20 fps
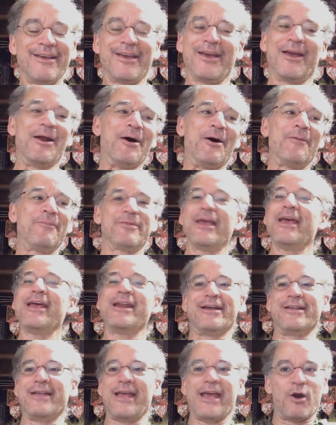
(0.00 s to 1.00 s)
you know,
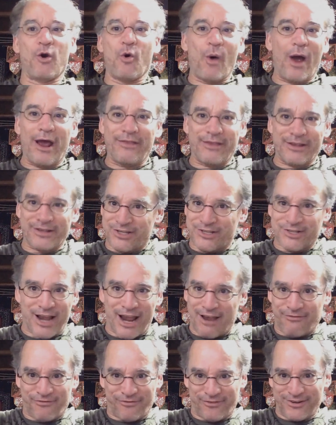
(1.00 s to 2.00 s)
in a way that's
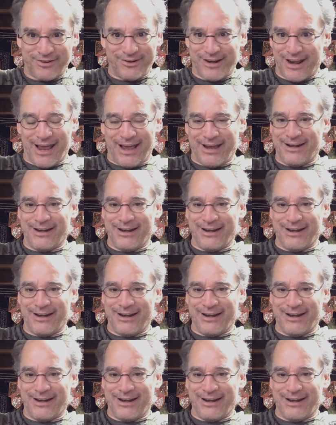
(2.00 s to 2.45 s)
safe and